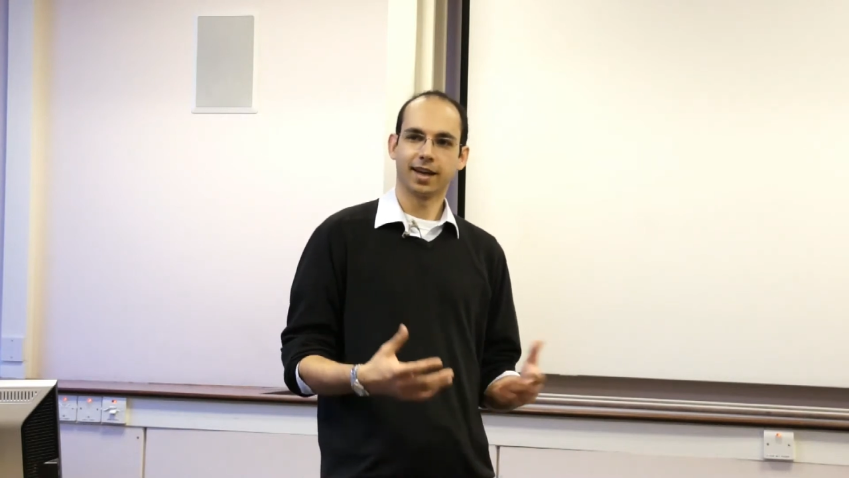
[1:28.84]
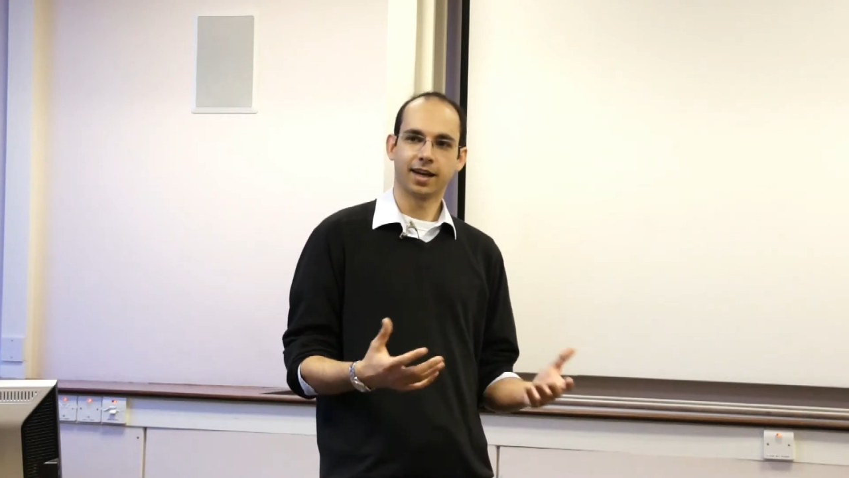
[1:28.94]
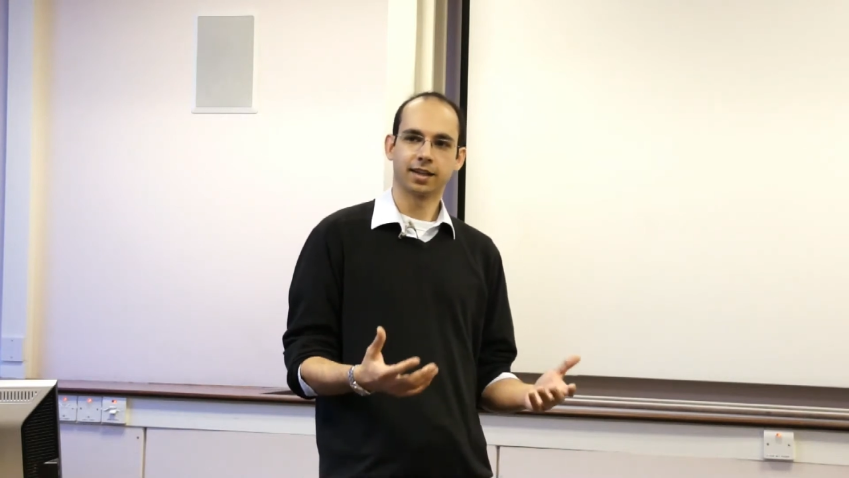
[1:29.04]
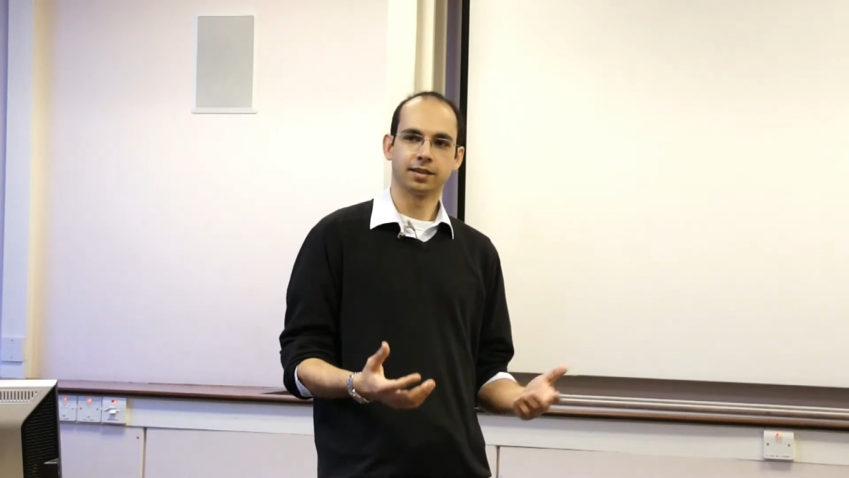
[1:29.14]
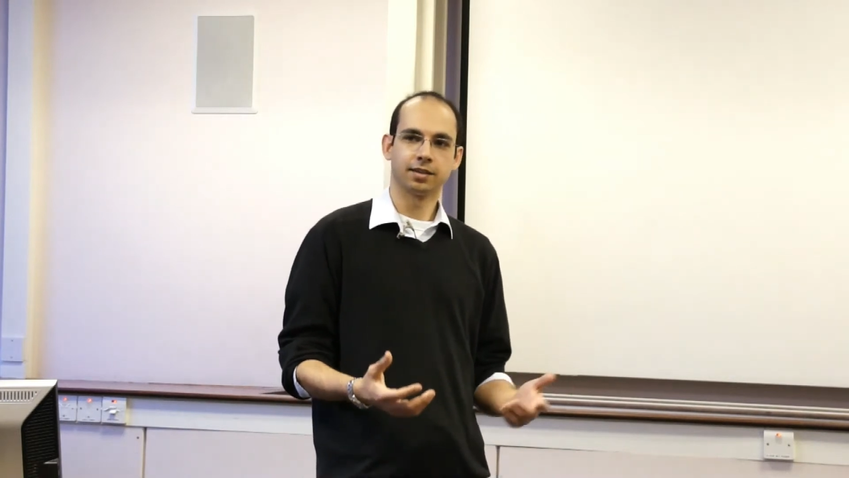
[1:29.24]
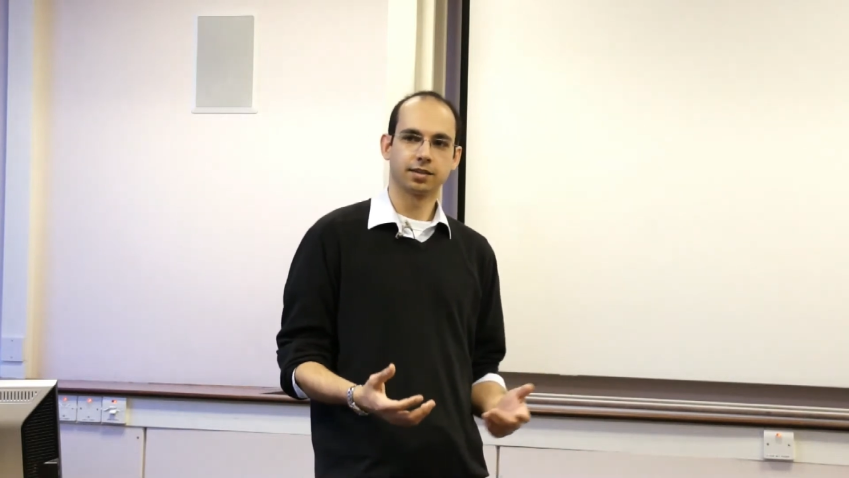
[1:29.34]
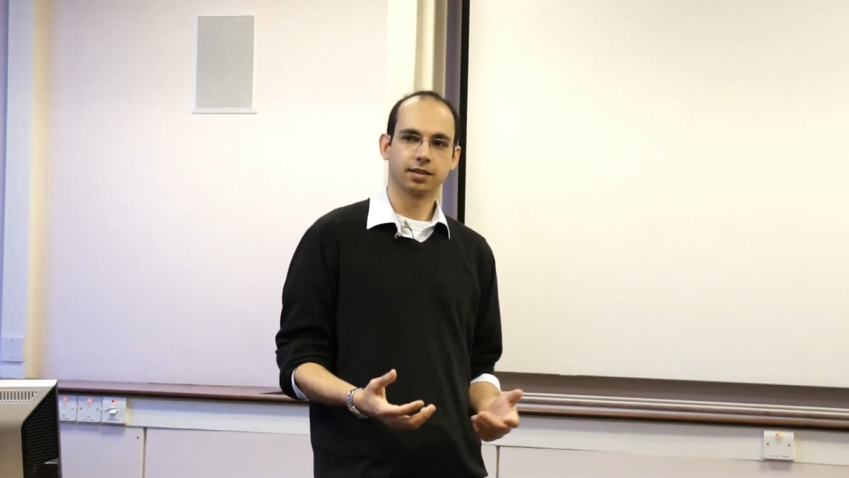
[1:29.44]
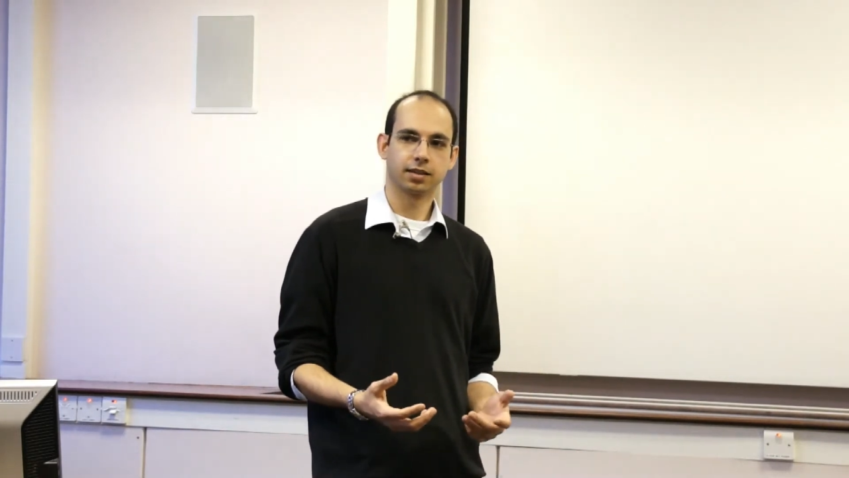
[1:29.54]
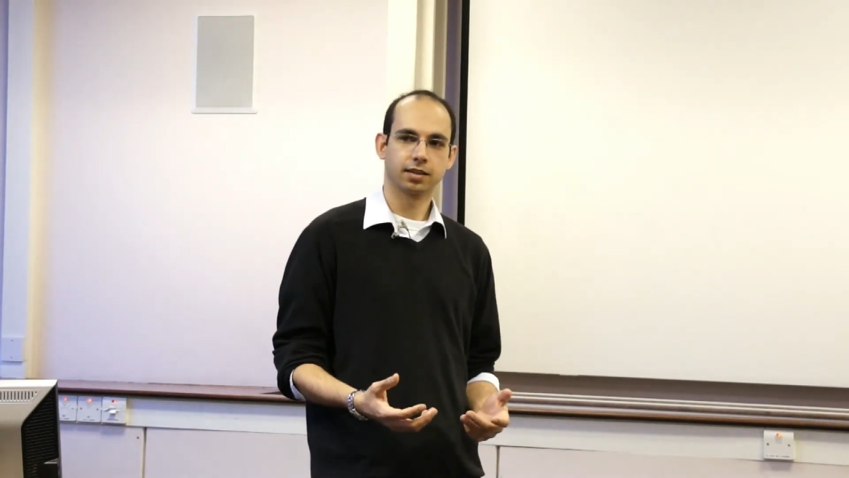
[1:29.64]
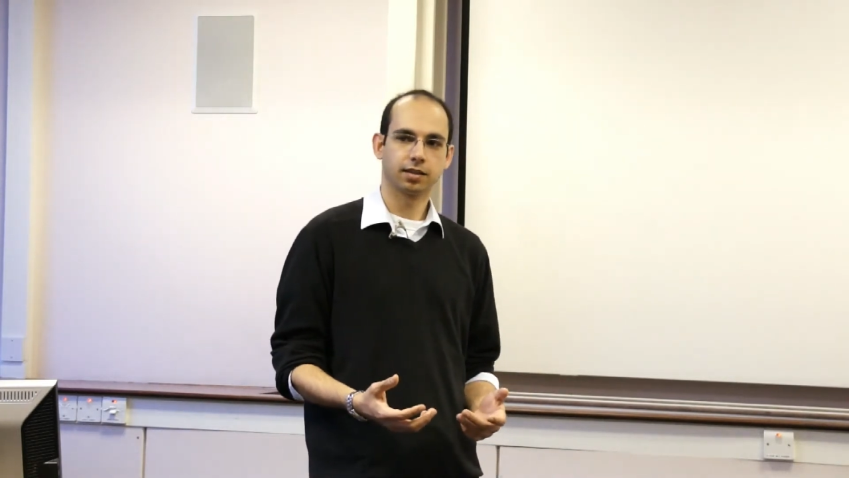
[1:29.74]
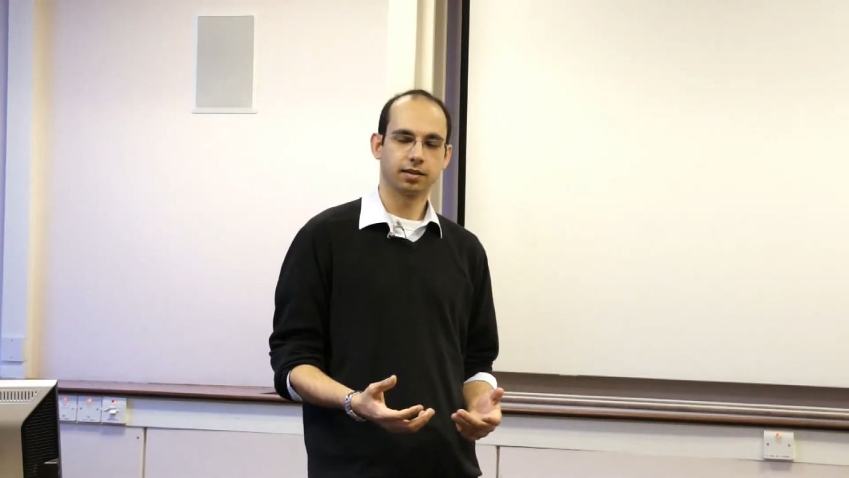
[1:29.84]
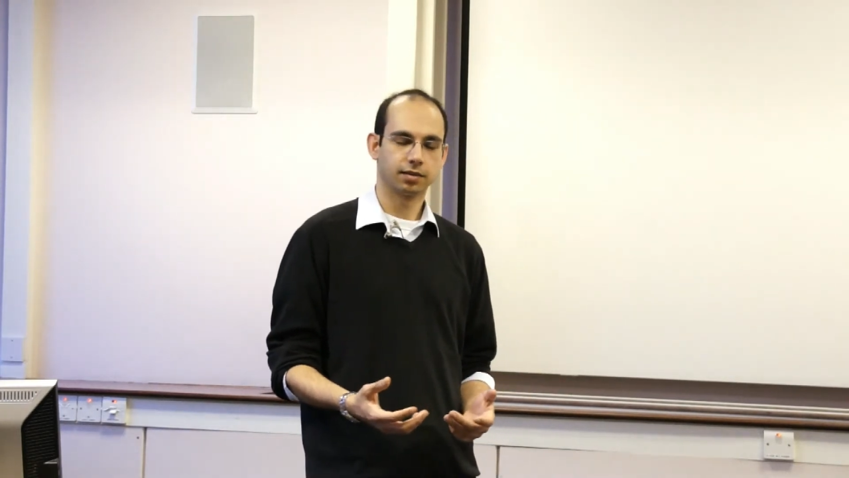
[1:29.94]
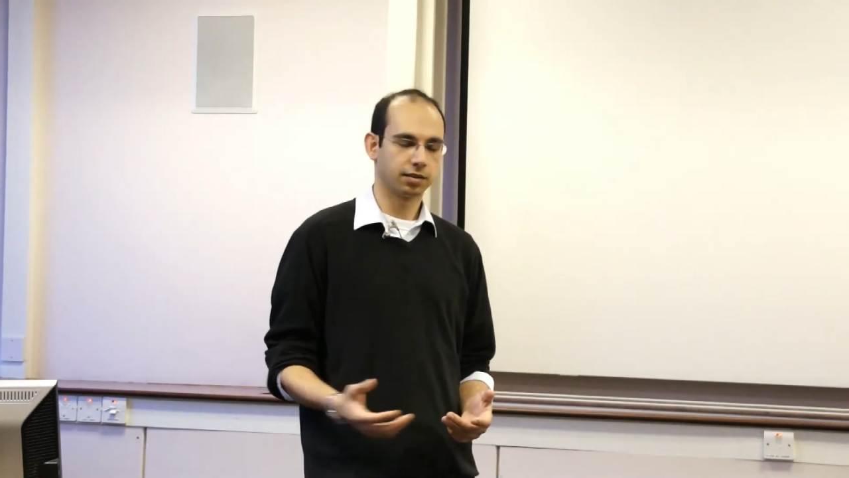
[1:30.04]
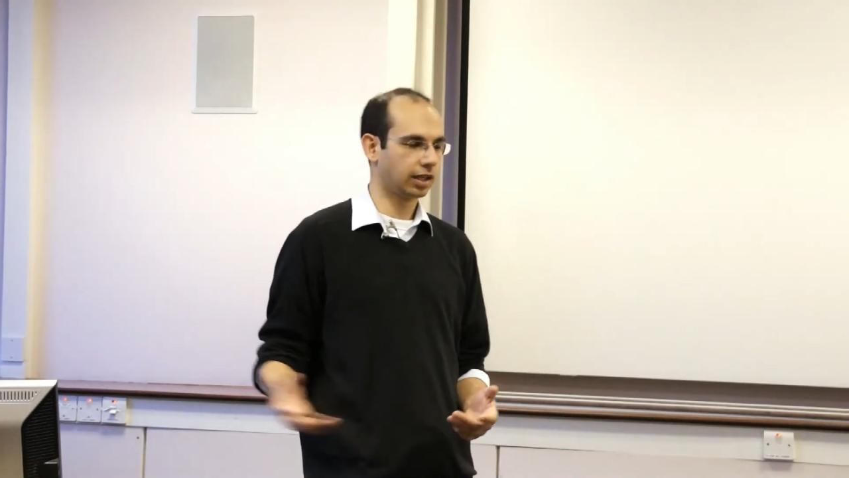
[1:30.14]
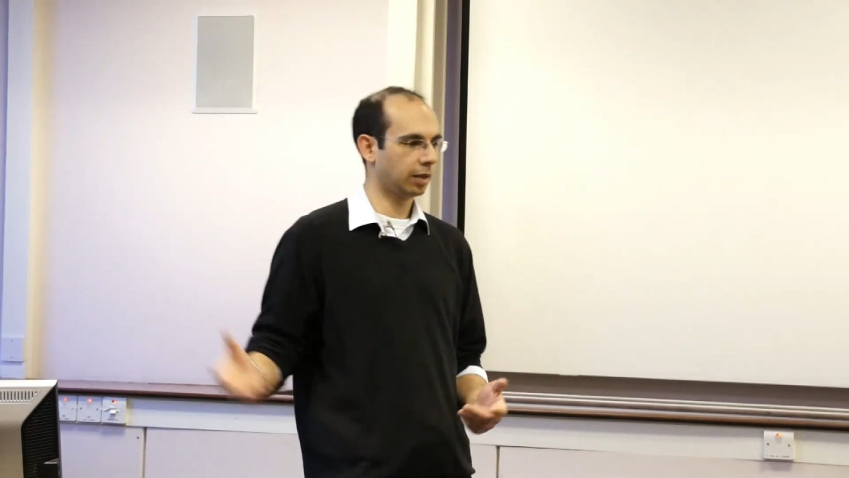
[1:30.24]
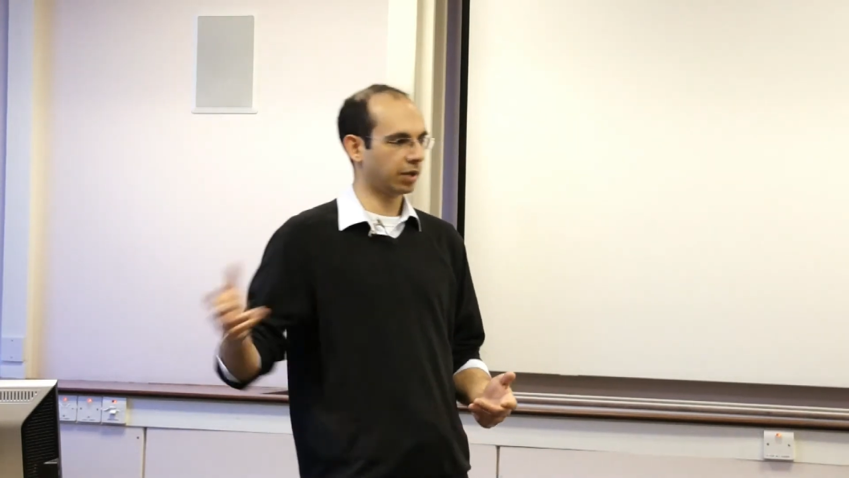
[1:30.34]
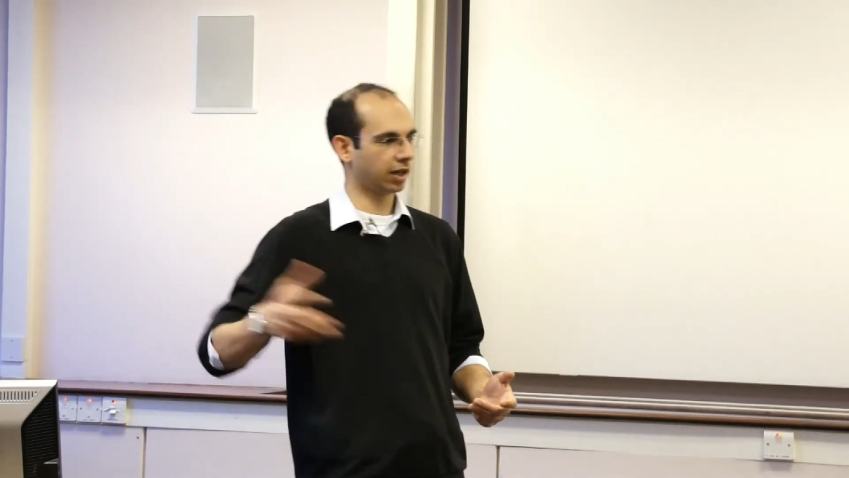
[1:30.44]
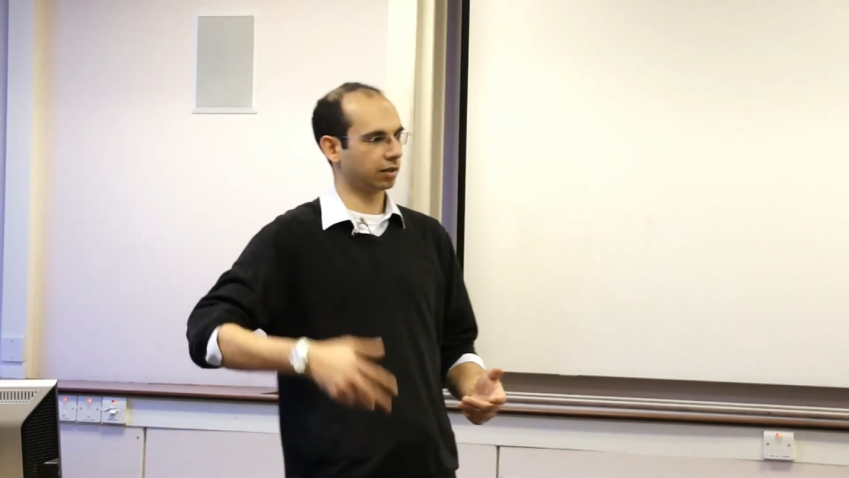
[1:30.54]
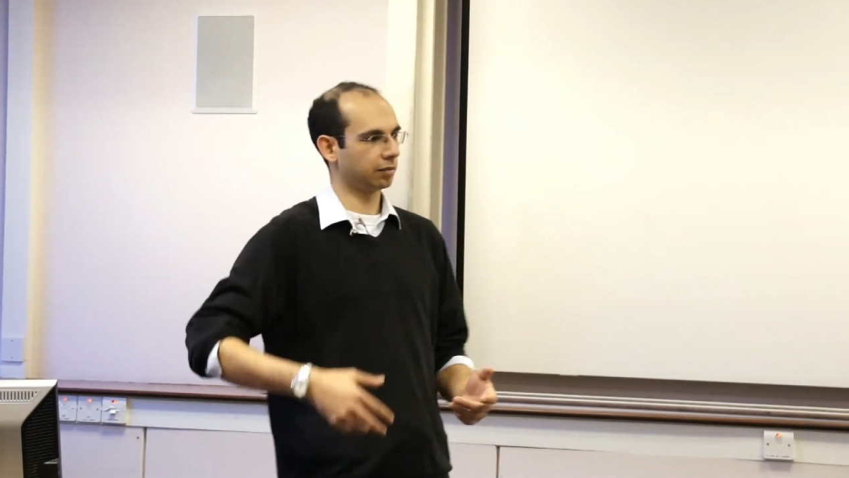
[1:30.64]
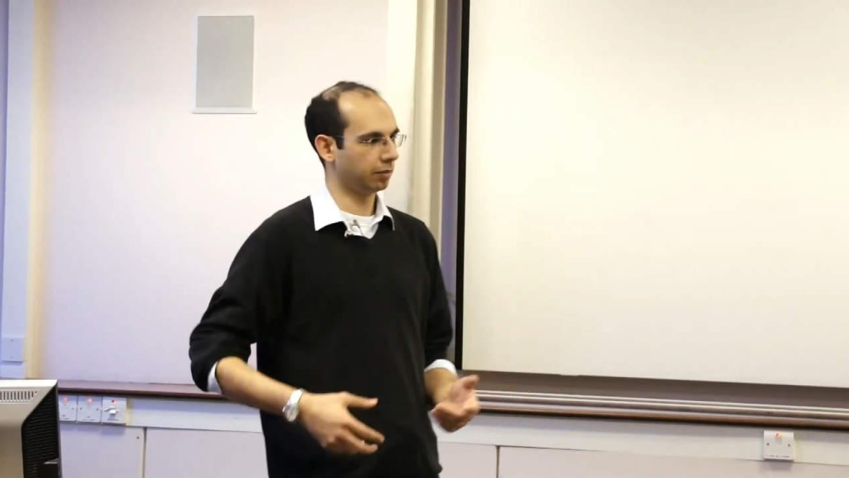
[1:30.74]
And he came back